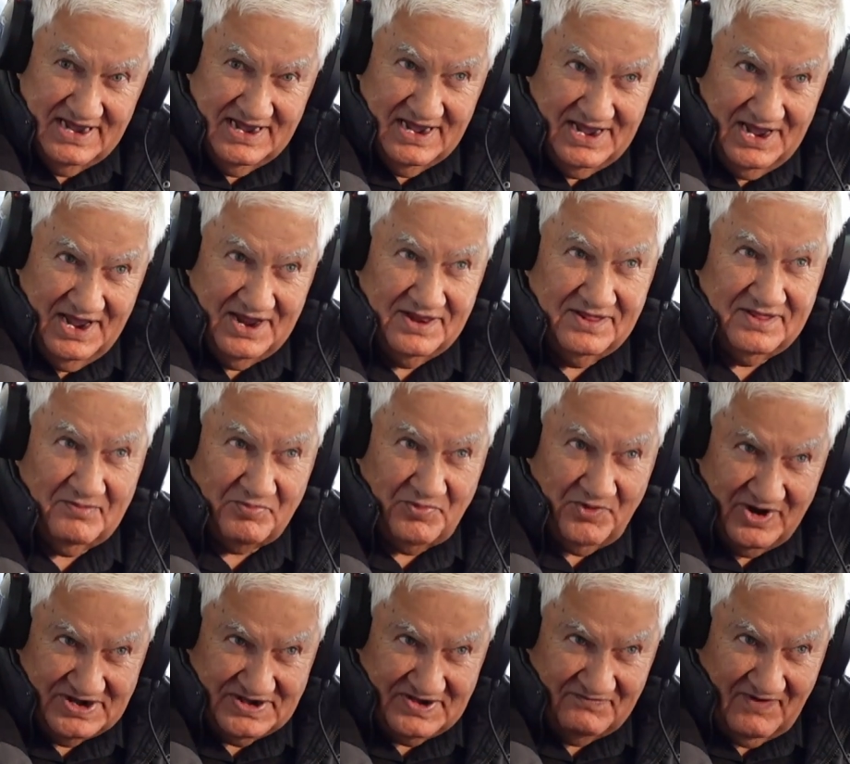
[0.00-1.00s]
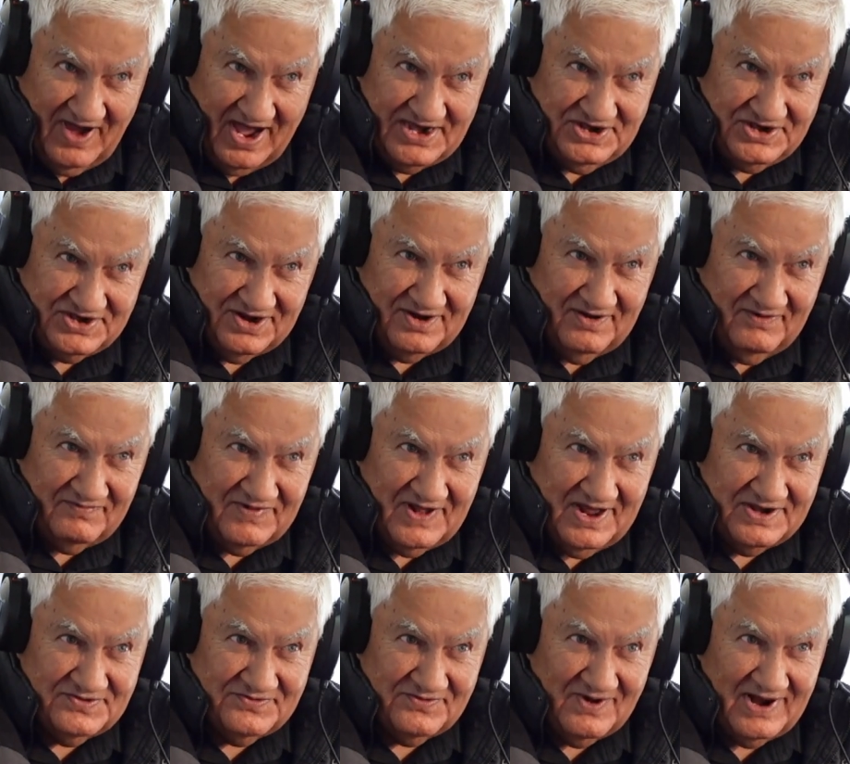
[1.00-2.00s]
in the preservation of
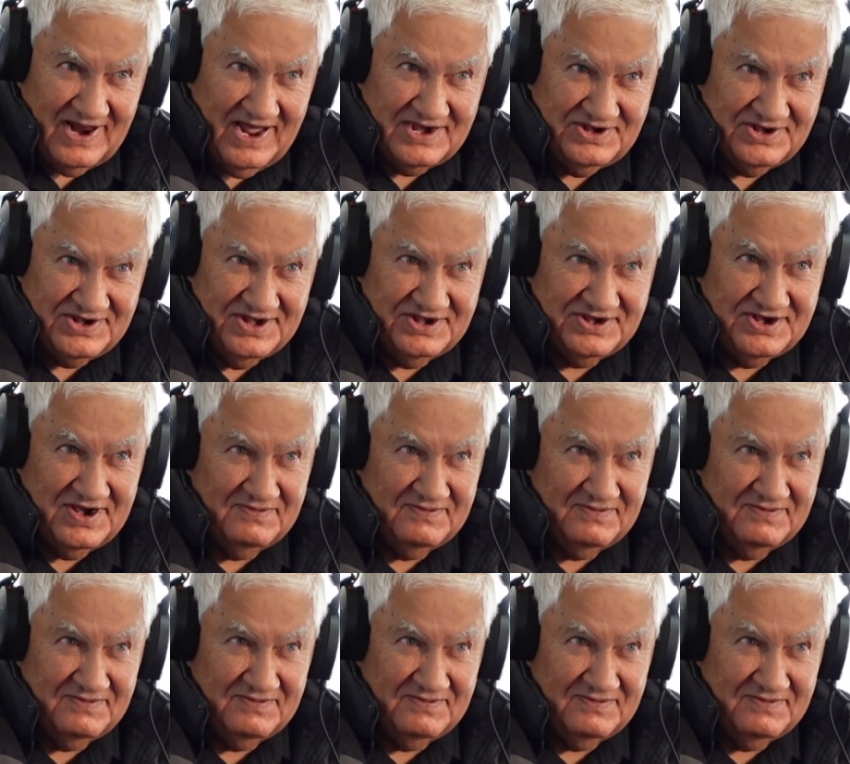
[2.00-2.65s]
those relationships.